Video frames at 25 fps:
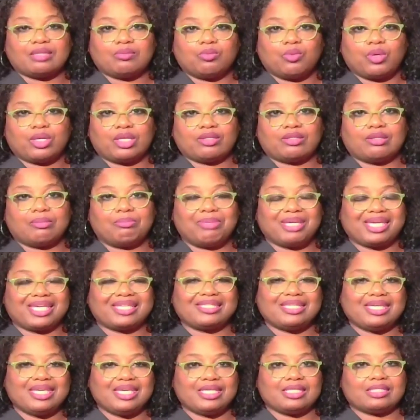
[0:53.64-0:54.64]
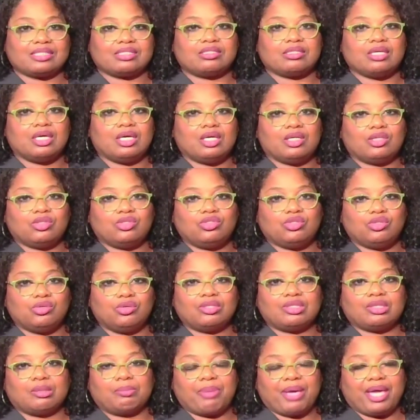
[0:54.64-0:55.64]
one of the biggest hits
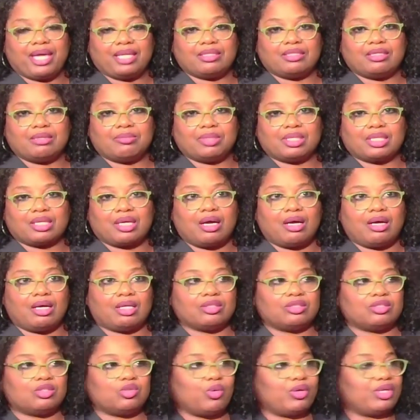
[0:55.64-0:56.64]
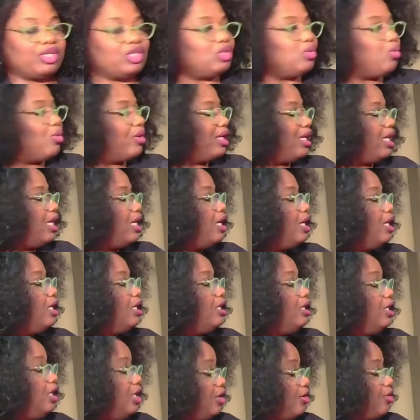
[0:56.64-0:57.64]
during the pandemic, 2020 year.